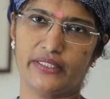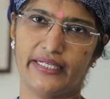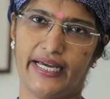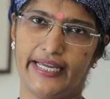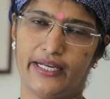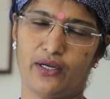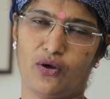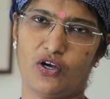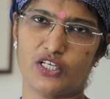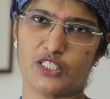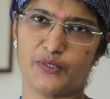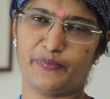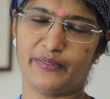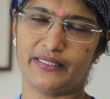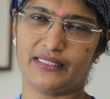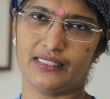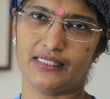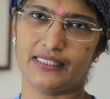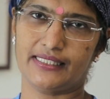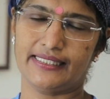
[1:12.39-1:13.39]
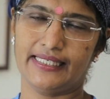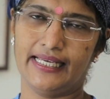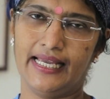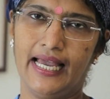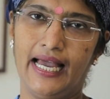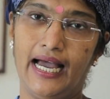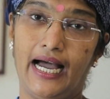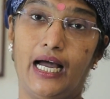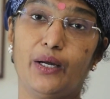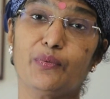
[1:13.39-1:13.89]
Nayak hospitals,
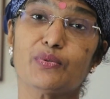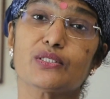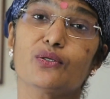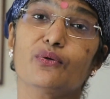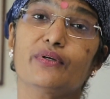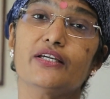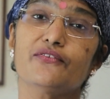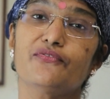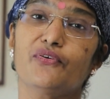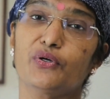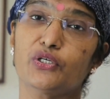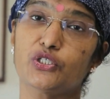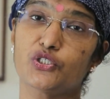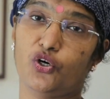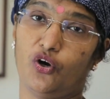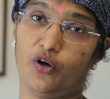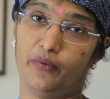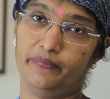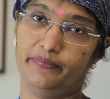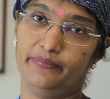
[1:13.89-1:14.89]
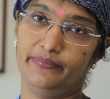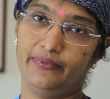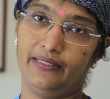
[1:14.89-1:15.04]
I was looking for a job,